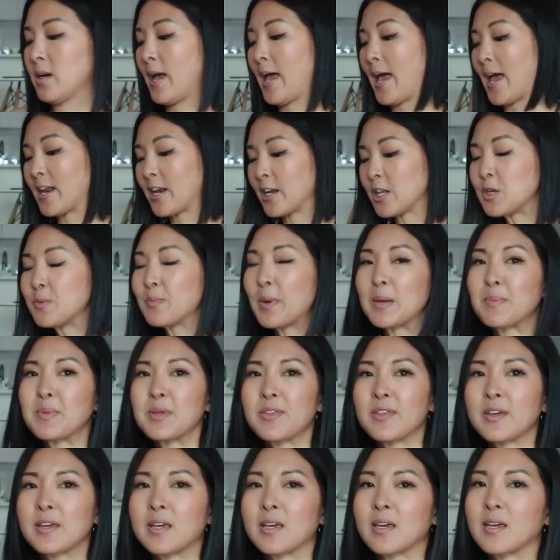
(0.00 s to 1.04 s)
And you might be
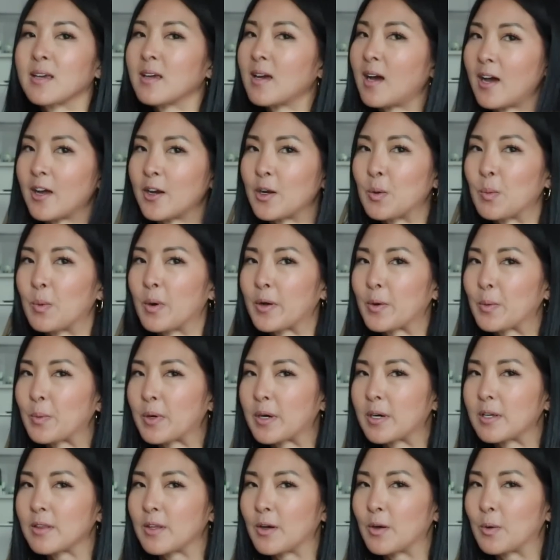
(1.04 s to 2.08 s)
thinking, I don't wanna wear
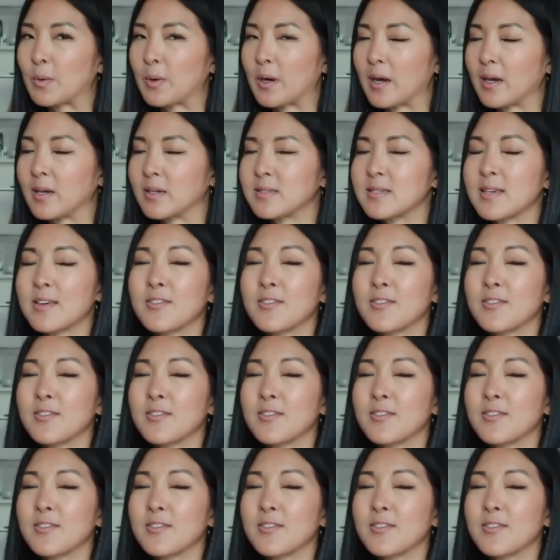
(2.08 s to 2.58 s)
a low rise.